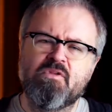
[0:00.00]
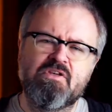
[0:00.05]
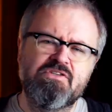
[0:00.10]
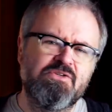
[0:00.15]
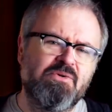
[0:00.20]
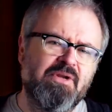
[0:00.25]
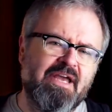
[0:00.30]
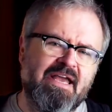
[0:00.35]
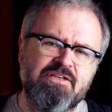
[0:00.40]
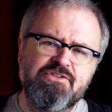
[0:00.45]

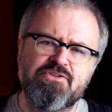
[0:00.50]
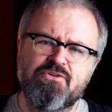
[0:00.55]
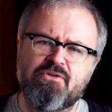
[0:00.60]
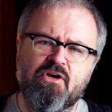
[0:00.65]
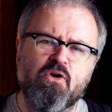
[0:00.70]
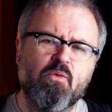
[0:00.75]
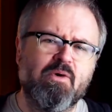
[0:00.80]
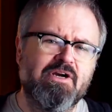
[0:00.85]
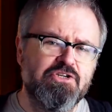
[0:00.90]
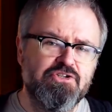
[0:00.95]
So, to answer
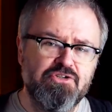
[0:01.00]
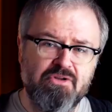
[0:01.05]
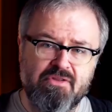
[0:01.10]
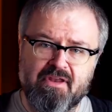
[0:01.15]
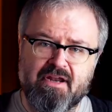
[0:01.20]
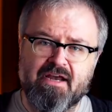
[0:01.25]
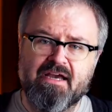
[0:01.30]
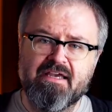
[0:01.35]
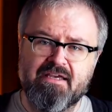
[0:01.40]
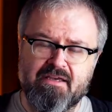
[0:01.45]
a question
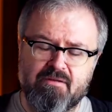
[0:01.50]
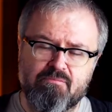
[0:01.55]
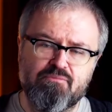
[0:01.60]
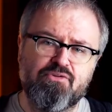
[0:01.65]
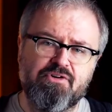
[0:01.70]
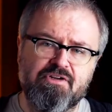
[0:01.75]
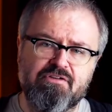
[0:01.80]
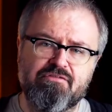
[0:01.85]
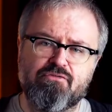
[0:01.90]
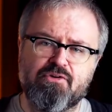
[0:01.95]
that I get
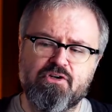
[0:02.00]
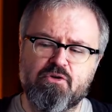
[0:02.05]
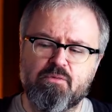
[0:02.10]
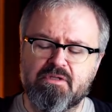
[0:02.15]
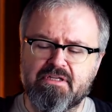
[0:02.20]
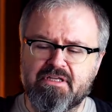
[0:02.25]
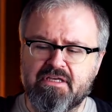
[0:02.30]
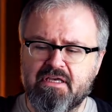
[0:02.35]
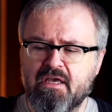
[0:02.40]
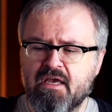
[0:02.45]
pretty
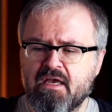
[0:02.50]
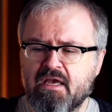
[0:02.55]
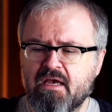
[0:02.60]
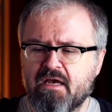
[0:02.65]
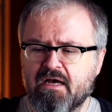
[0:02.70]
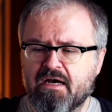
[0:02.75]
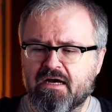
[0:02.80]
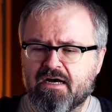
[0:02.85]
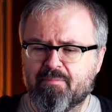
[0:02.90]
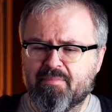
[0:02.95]
frequently
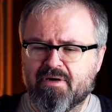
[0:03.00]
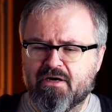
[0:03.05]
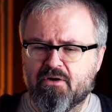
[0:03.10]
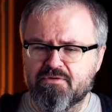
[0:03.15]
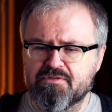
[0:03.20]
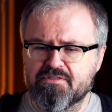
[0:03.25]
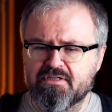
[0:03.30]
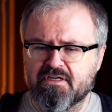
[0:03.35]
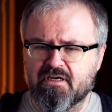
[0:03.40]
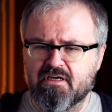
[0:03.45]

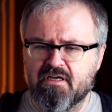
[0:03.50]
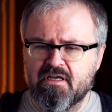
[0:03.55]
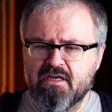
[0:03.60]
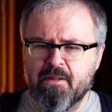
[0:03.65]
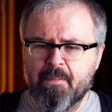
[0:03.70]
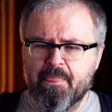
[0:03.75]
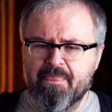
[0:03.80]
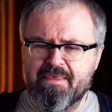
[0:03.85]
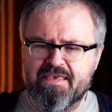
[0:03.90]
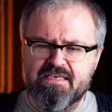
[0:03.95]
about uh,
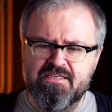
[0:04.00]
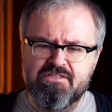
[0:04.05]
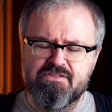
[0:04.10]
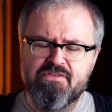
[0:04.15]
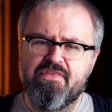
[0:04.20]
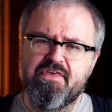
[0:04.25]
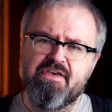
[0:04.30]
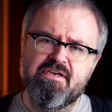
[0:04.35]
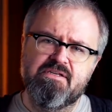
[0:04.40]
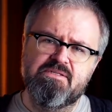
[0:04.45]

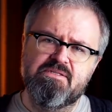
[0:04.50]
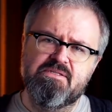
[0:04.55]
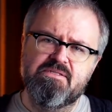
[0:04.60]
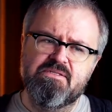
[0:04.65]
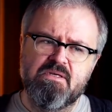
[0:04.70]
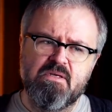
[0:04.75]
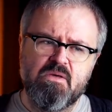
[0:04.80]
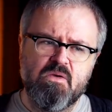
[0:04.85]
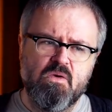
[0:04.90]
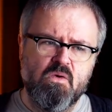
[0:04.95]
is
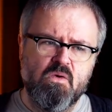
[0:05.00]
this